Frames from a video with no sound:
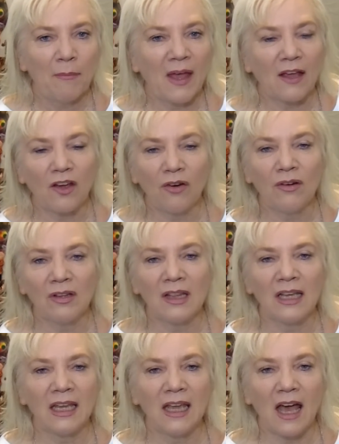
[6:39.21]
but
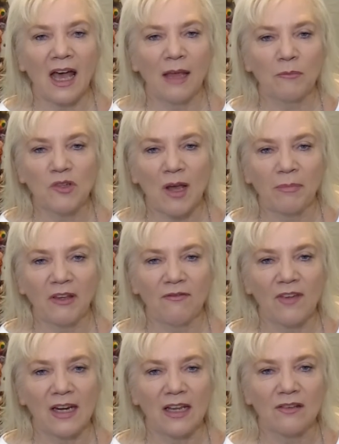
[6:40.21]
currently I'm
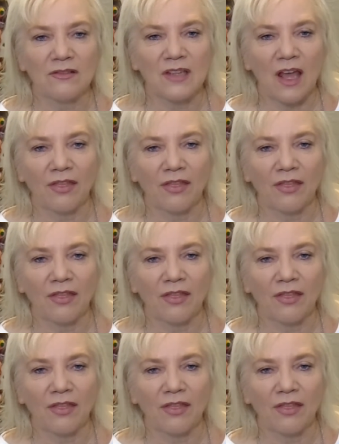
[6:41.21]
dropping videos